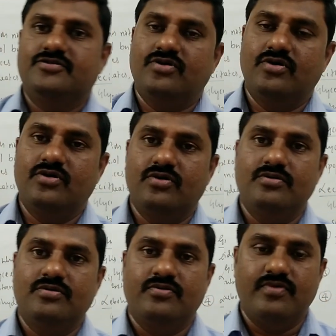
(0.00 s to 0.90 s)
so
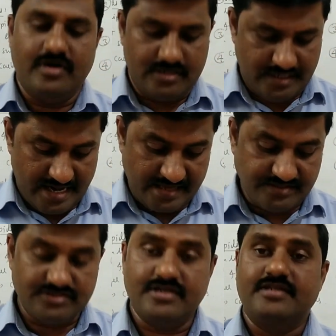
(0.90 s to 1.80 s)
what
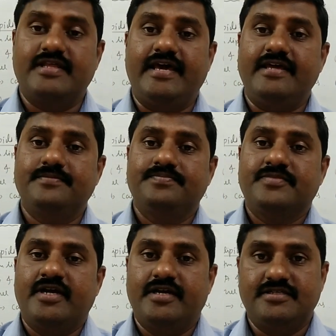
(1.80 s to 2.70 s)
digestion
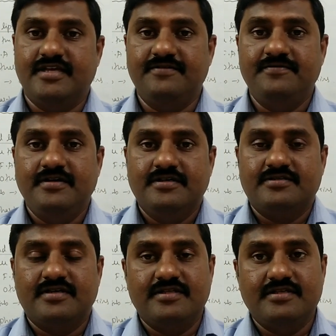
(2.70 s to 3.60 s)
there itself.
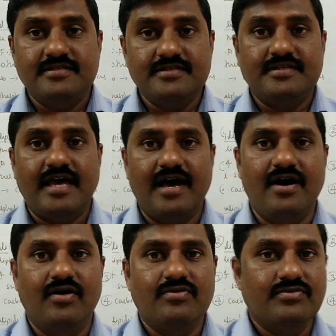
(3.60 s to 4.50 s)
So this is
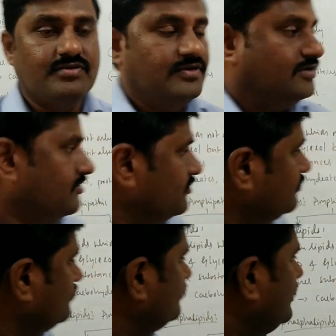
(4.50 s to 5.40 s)

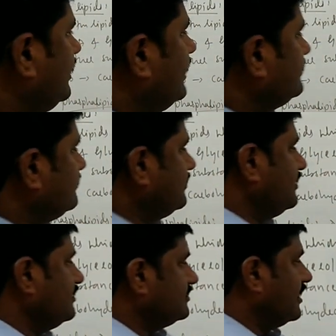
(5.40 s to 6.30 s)
how
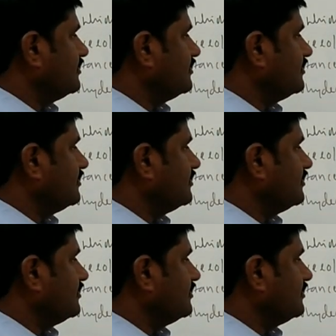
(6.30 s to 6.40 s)
lecithin is